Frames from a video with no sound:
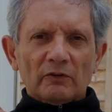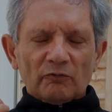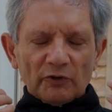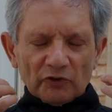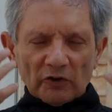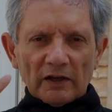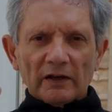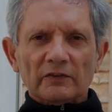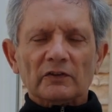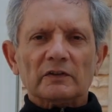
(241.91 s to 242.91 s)

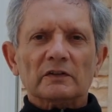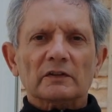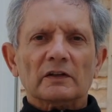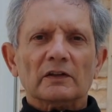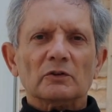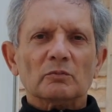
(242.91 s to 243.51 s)
Visualize it in your